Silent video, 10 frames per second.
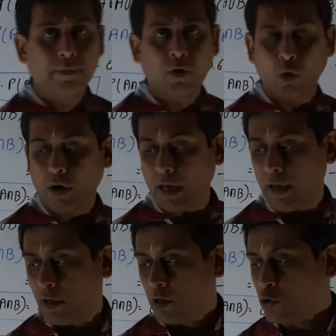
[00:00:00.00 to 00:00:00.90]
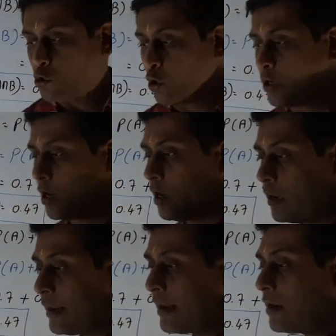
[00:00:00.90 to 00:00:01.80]
Okay, so
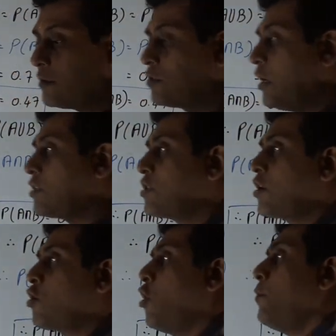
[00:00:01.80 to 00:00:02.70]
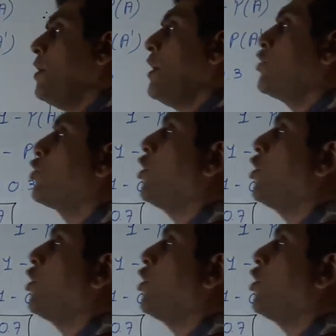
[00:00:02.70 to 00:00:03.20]
here just a combination